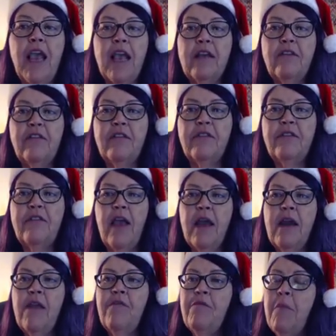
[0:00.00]
cases
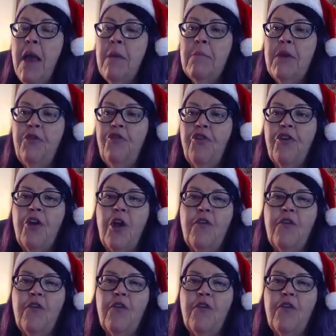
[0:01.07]
and have met Mr.